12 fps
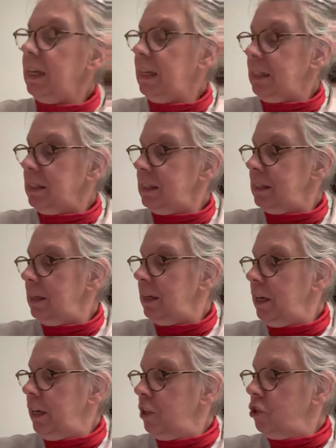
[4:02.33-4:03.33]
is.
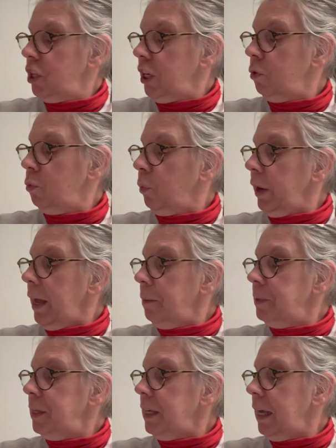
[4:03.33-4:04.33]
She
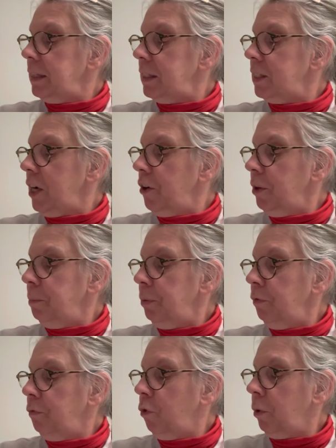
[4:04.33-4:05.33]
grabbed it and started
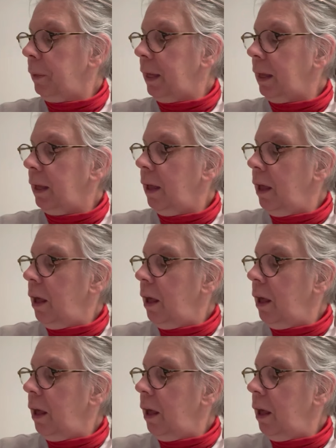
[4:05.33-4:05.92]
performing.